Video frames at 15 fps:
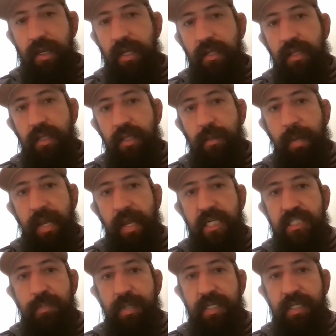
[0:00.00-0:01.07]
And the
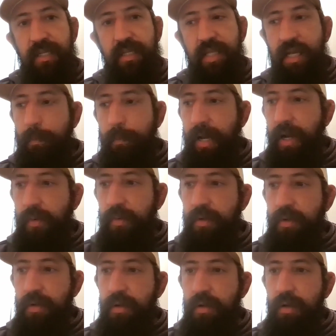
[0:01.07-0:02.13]
management didn't think about,
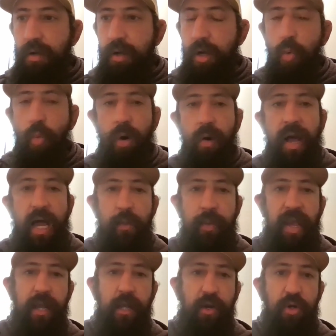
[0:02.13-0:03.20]
oh well, how do
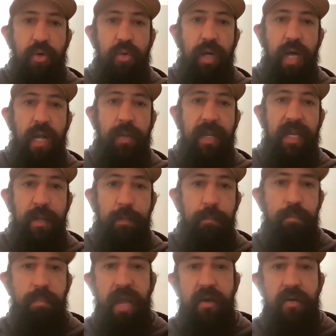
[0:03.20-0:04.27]
we accrue? How do we get
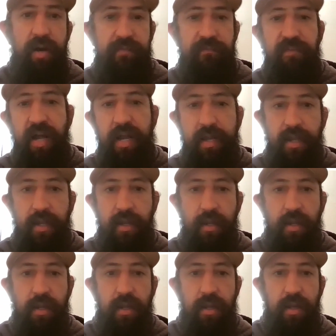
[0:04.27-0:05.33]
him better at fighting?
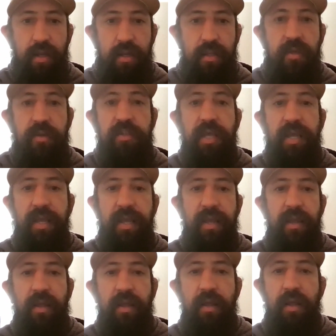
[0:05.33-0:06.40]
They're
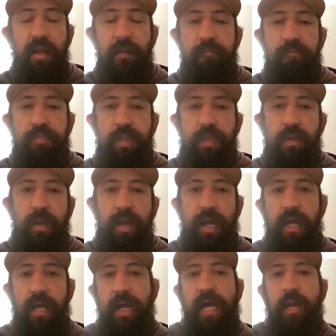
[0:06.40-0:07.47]
thinking,
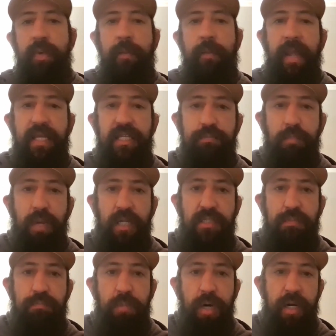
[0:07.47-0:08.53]
how, how do we make as
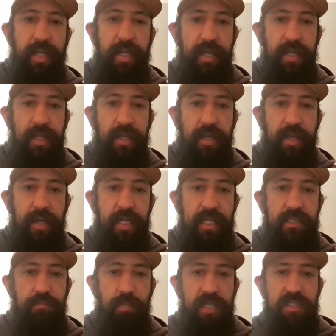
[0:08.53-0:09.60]
much money and
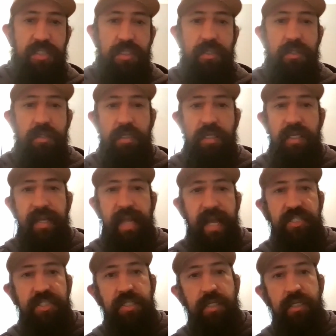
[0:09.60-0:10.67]
as much
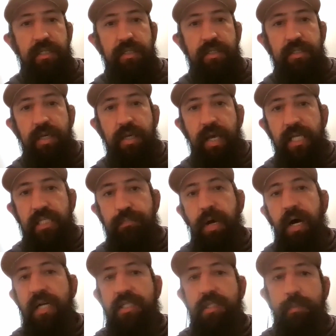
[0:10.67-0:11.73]
connections as
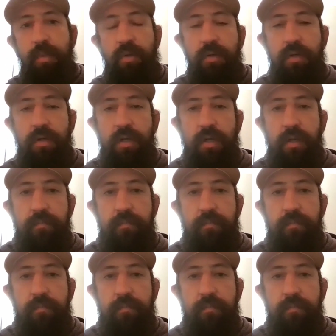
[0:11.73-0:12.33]
possible?